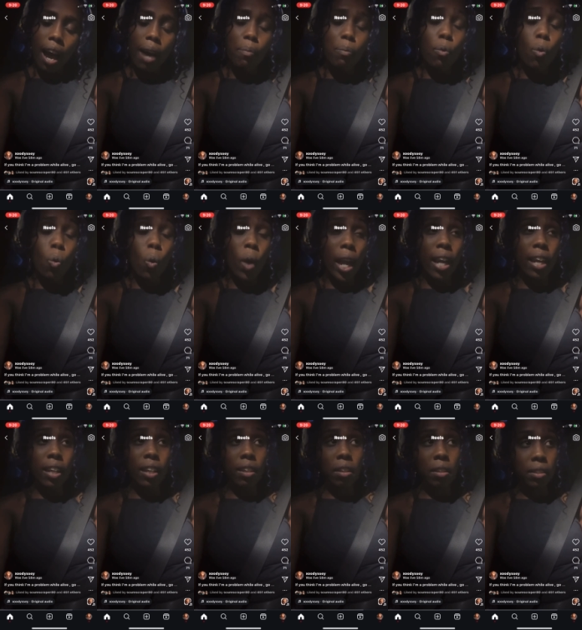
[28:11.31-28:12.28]
I'm
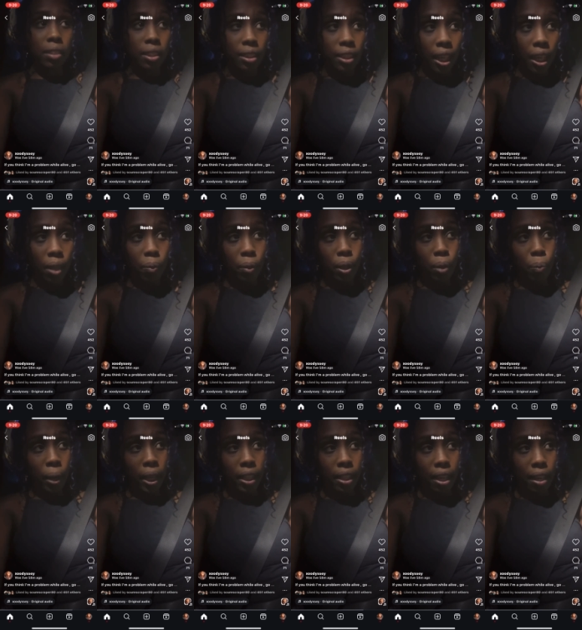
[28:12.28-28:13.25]
waiting on the day
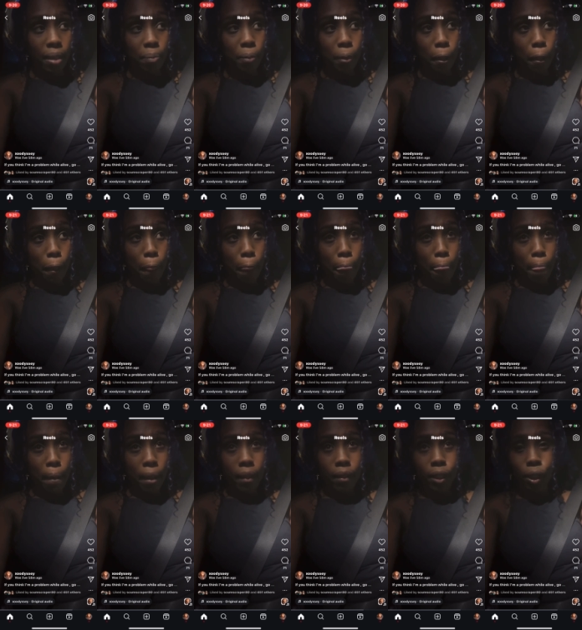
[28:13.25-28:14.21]
we wake up
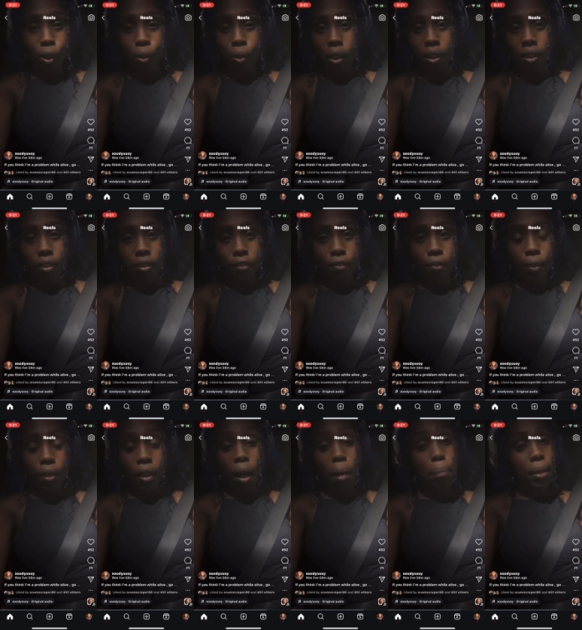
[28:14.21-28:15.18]
and the streets are
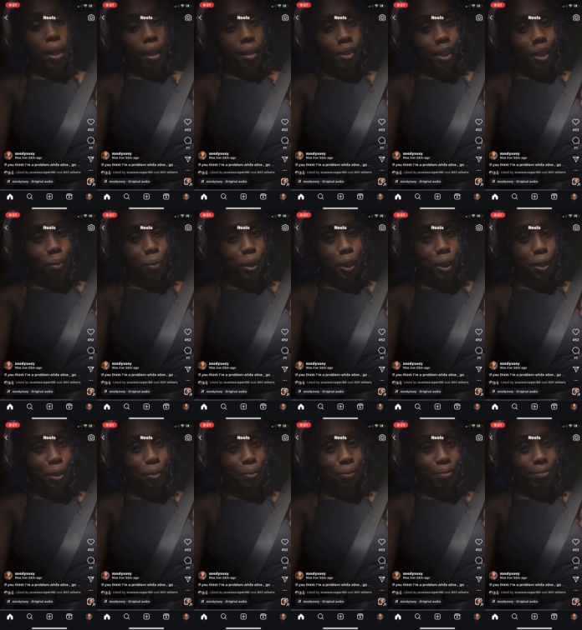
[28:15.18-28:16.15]
full. I'll be out there
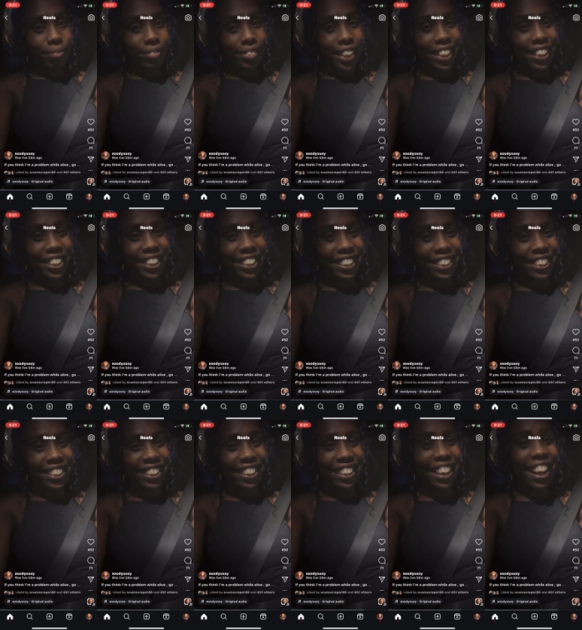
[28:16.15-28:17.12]
with you.
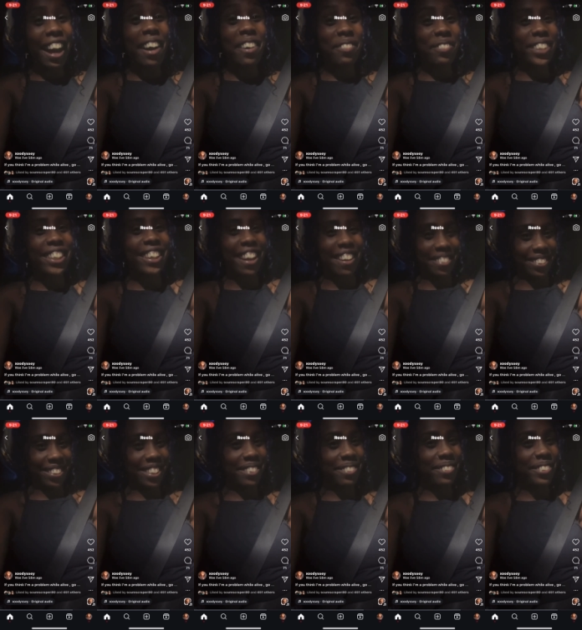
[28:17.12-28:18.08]
I'll be
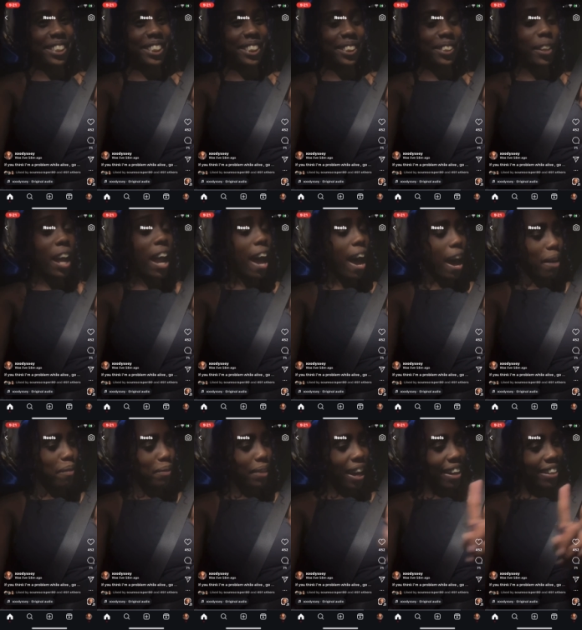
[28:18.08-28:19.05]
out there with you.
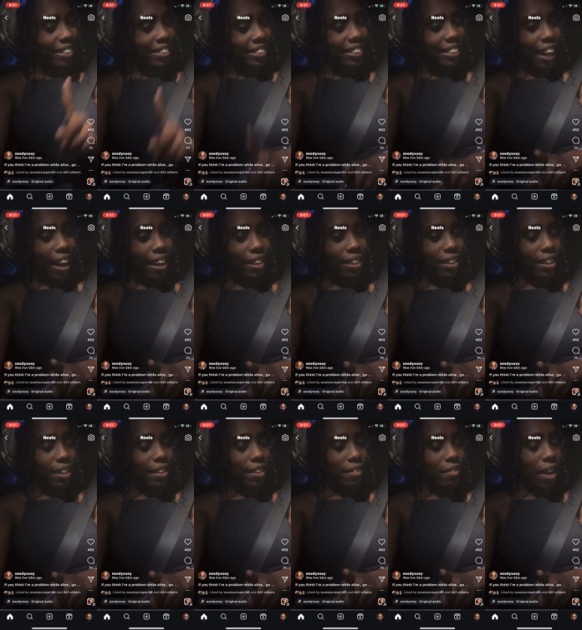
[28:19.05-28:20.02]
I'm not
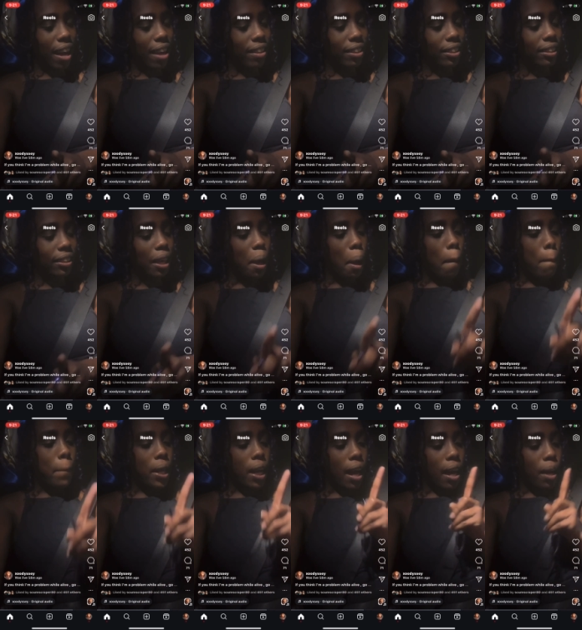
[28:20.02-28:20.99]
inciting any violence,
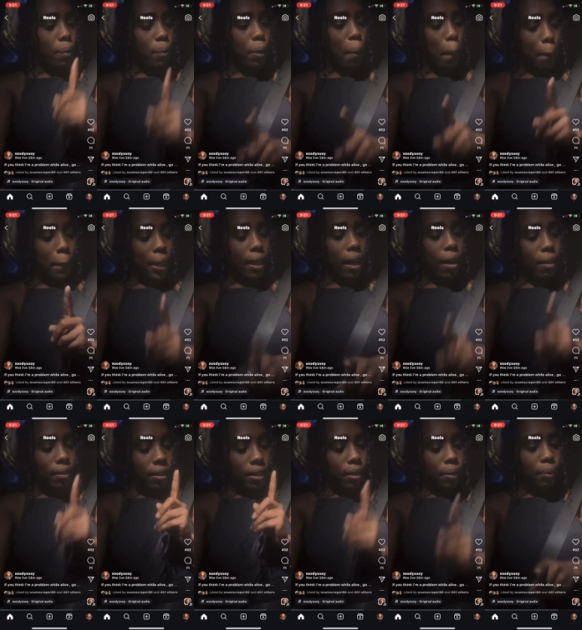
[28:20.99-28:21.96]
but I will be
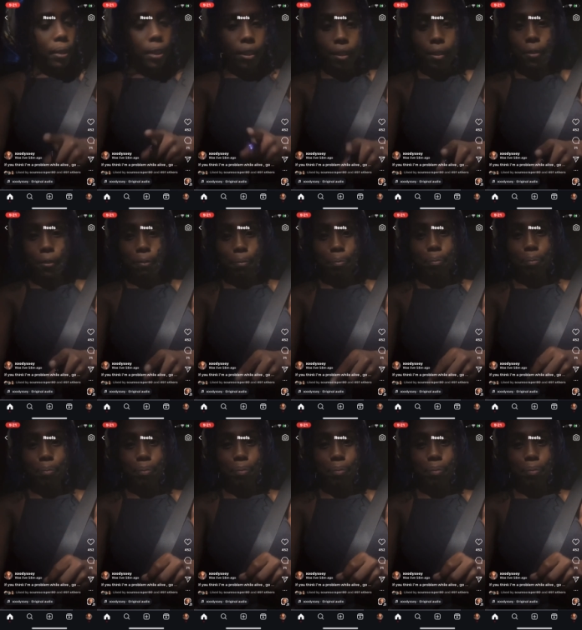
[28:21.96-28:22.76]
out there with you.